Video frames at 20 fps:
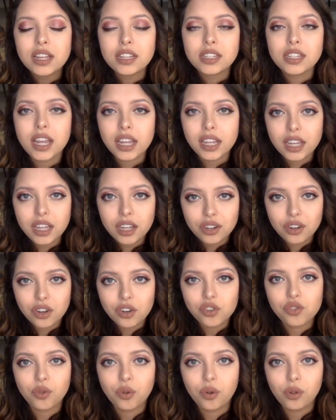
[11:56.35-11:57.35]
taking
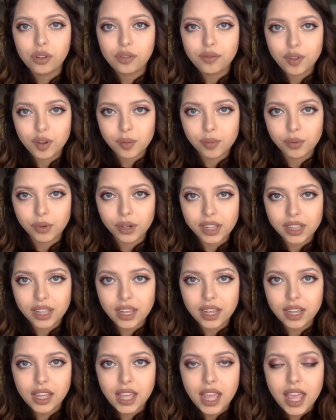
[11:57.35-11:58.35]
control of your
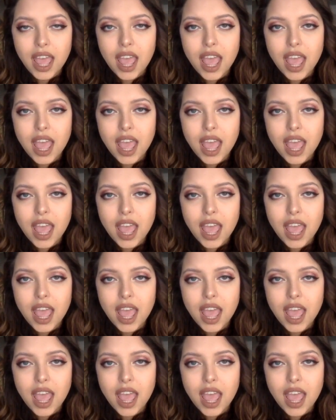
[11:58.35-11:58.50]
breathing,